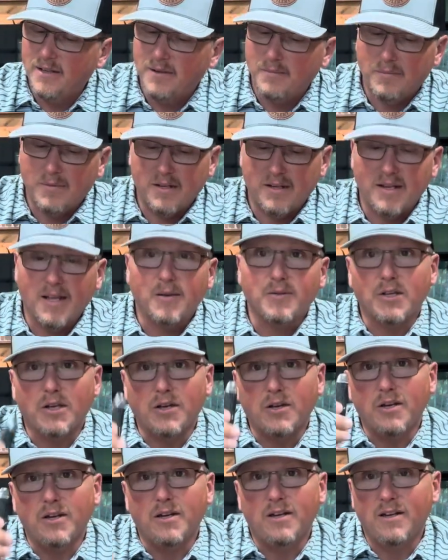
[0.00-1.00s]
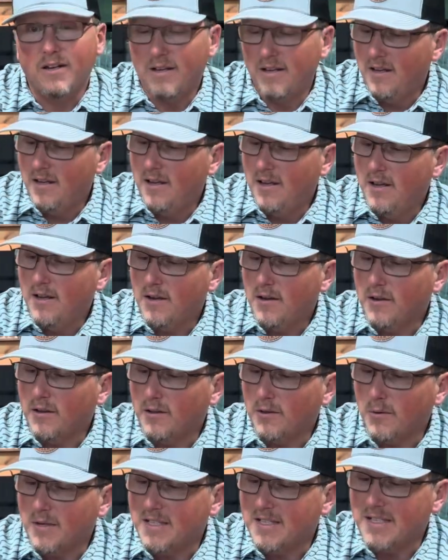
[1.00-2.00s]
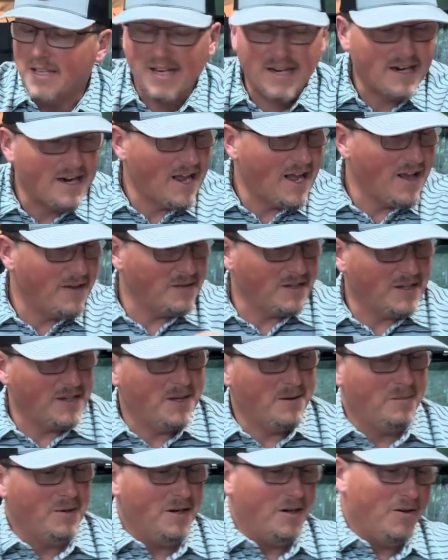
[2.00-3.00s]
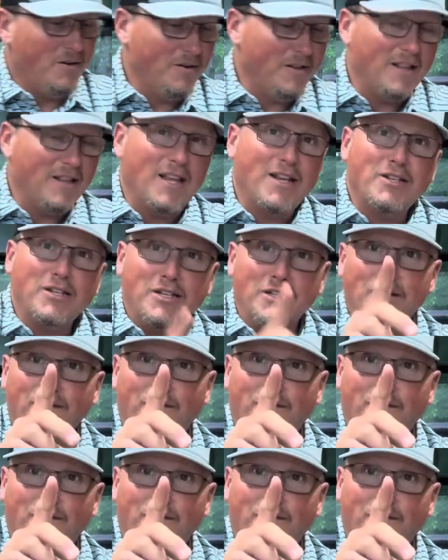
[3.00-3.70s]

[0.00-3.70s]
But that was a good 3 set of knives that come along. That's just the